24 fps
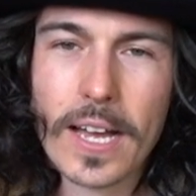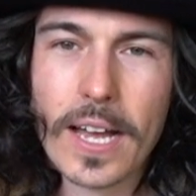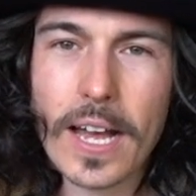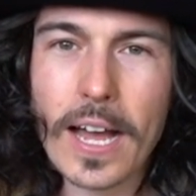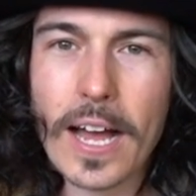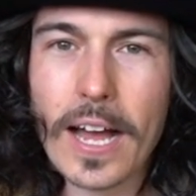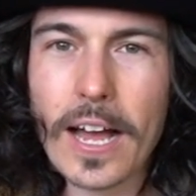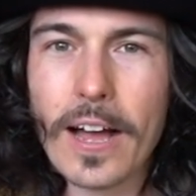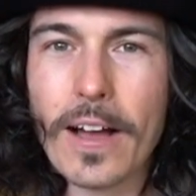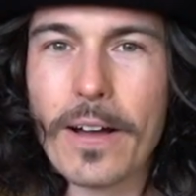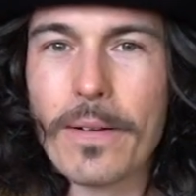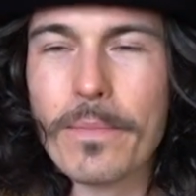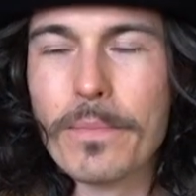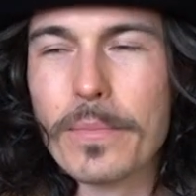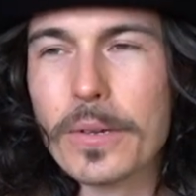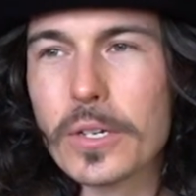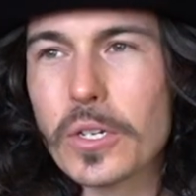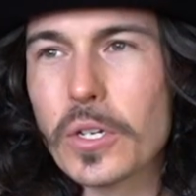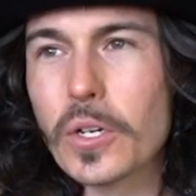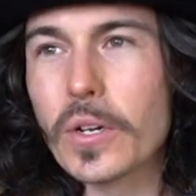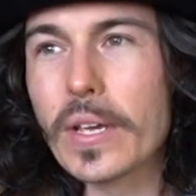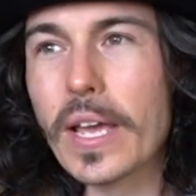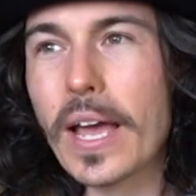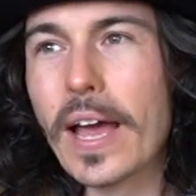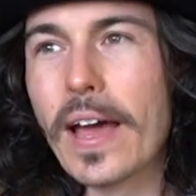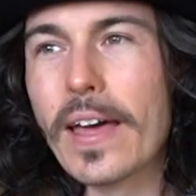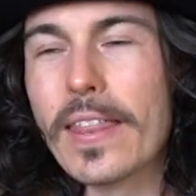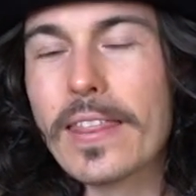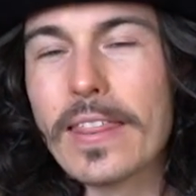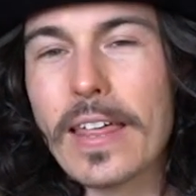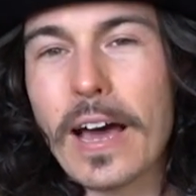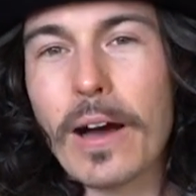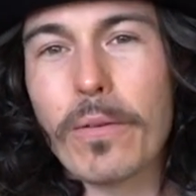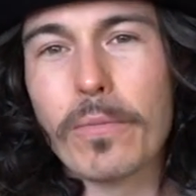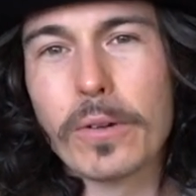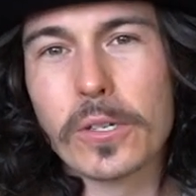So yeah,
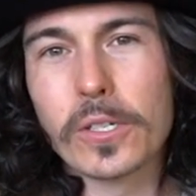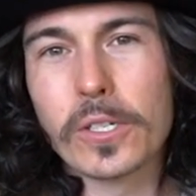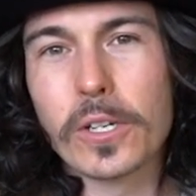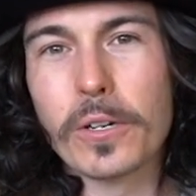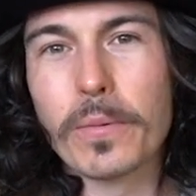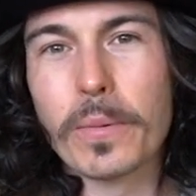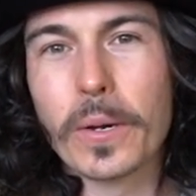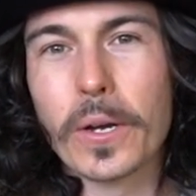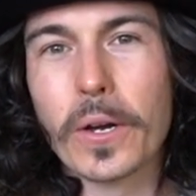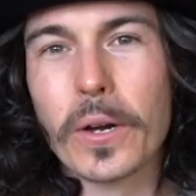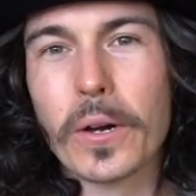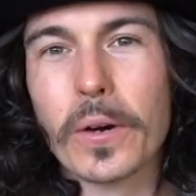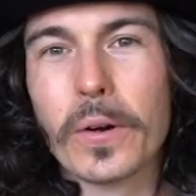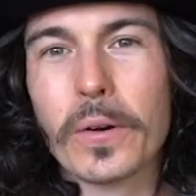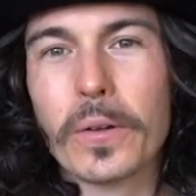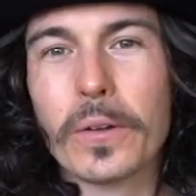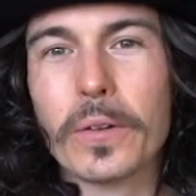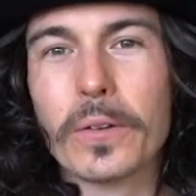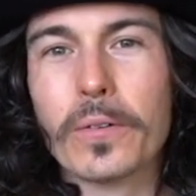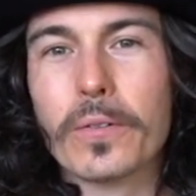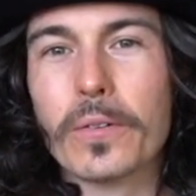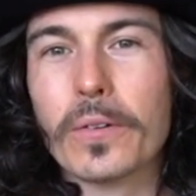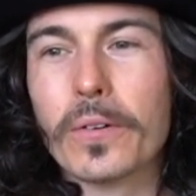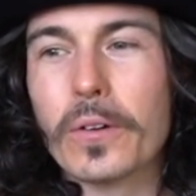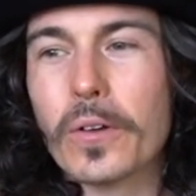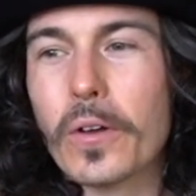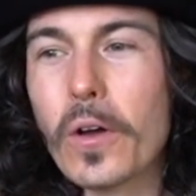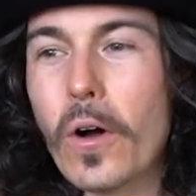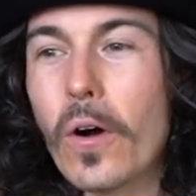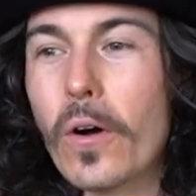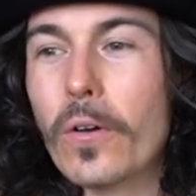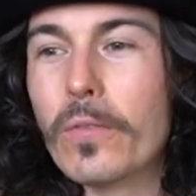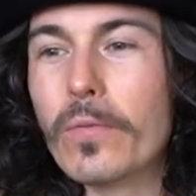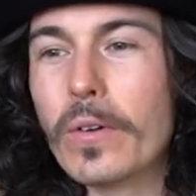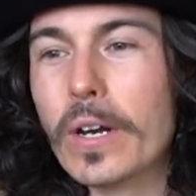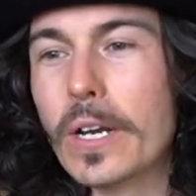that was super cool, got
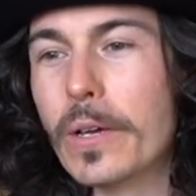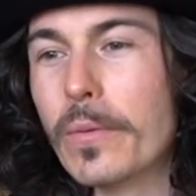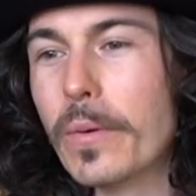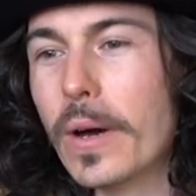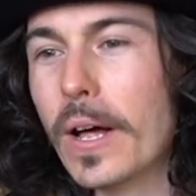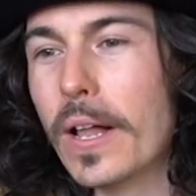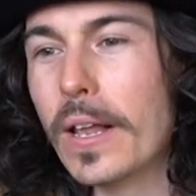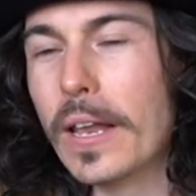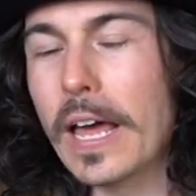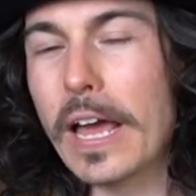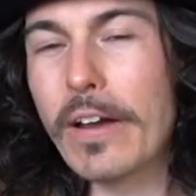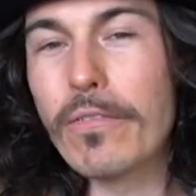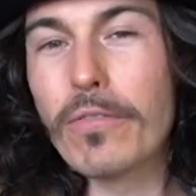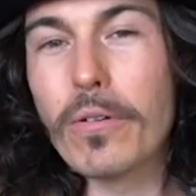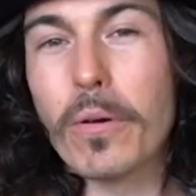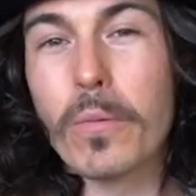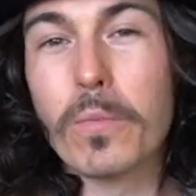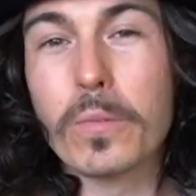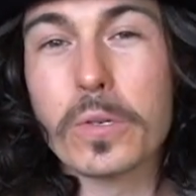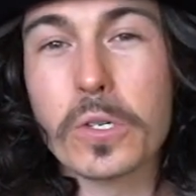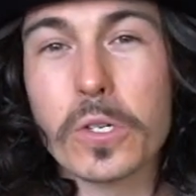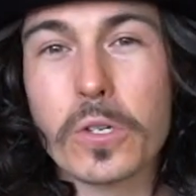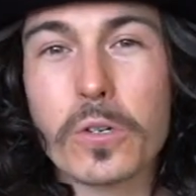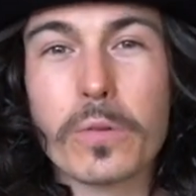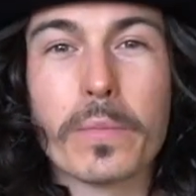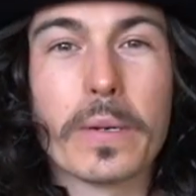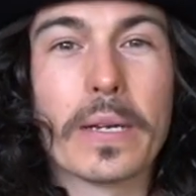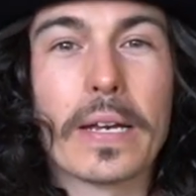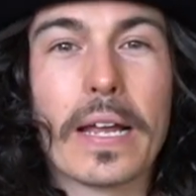on really well, everyone was super